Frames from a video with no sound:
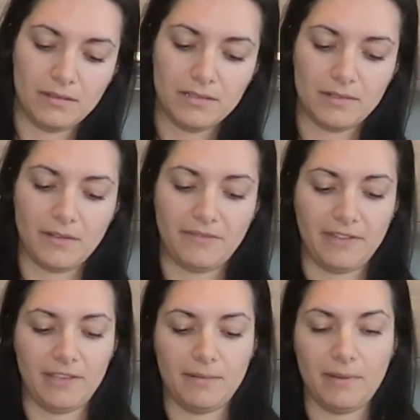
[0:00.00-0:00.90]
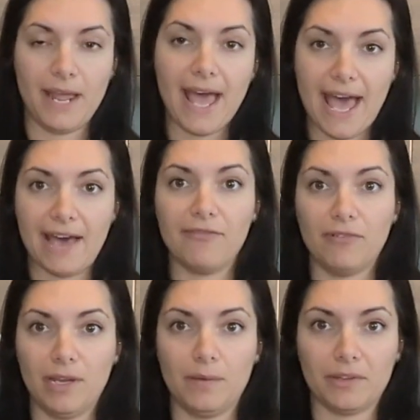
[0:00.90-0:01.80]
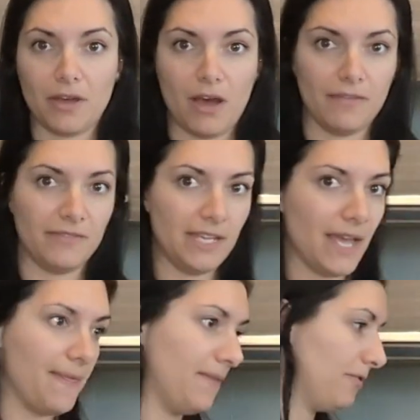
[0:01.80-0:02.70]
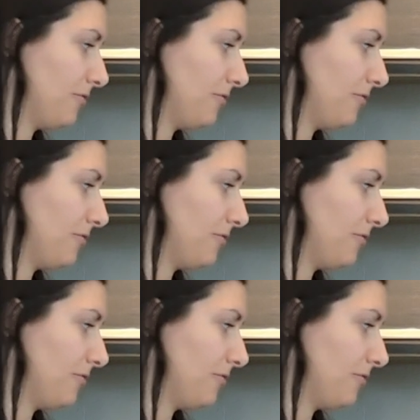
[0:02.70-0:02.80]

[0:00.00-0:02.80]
So I fill it about halfway with coffee, and then